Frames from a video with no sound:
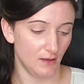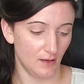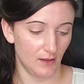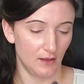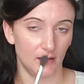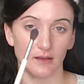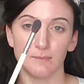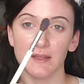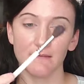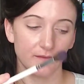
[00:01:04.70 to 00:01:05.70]
And a
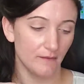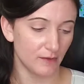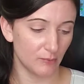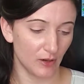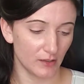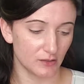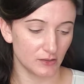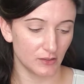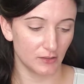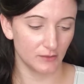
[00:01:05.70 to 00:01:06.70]
big fluffy
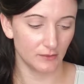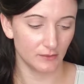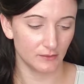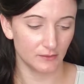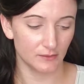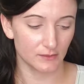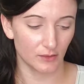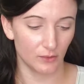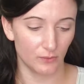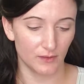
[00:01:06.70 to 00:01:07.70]
brush.
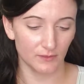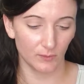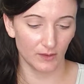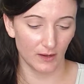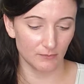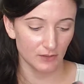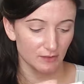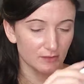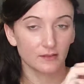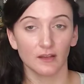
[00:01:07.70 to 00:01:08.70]
So this one I'm
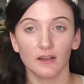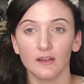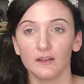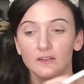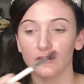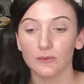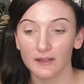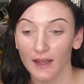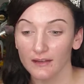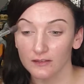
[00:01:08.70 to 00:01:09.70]
just
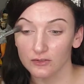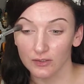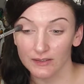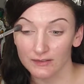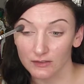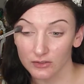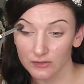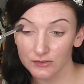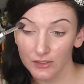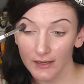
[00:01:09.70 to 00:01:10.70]
doing as a
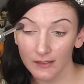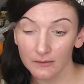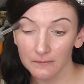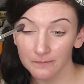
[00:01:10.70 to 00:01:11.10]
transition shade